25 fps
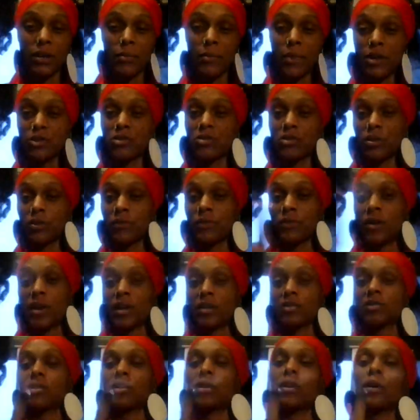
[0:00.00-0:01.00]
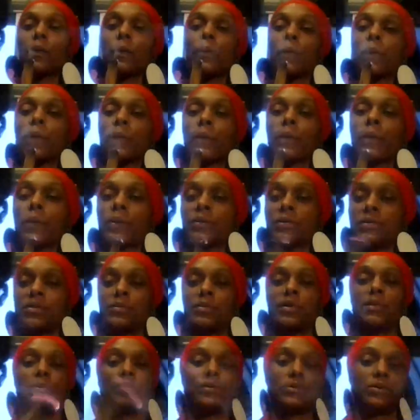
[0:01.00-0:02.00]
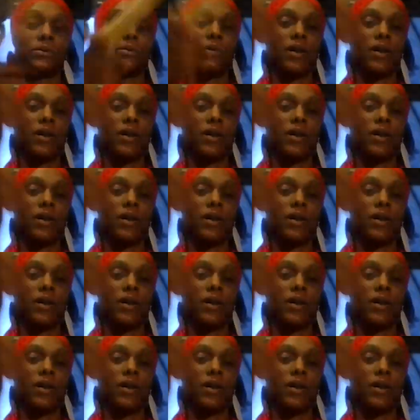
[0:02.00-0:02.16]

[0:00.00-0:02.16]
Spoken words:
I'm not sure if you actually seen people do